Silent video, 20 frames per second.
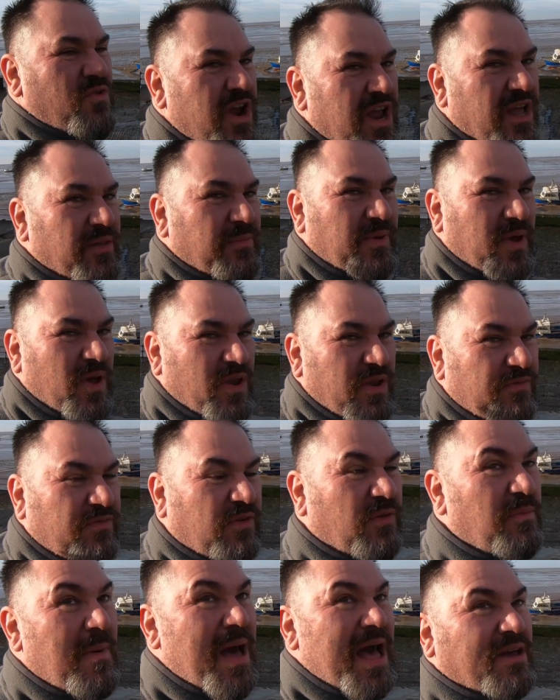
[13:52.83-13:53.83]
real
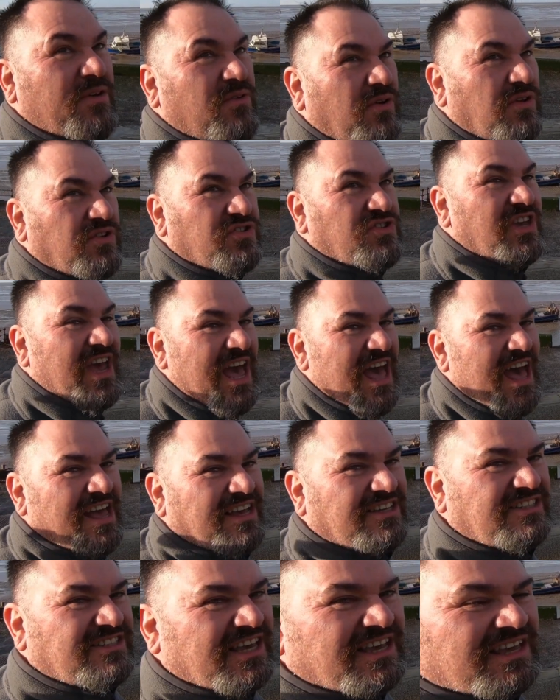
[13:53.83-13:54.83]
beautiful mackerel
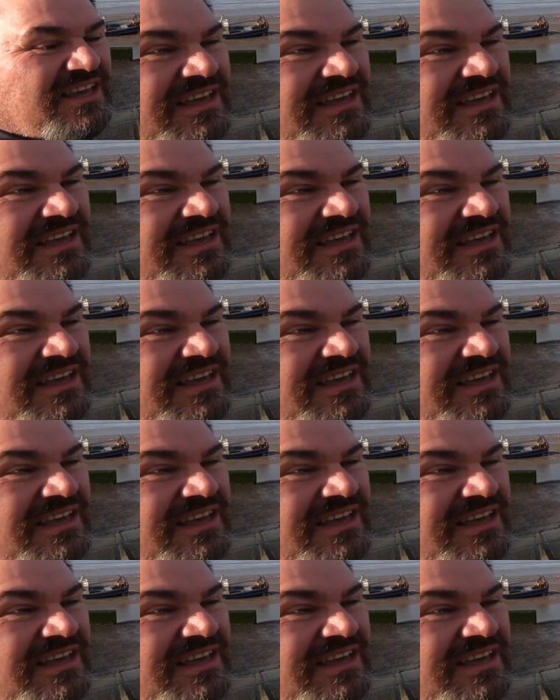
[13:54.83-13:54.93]
skies.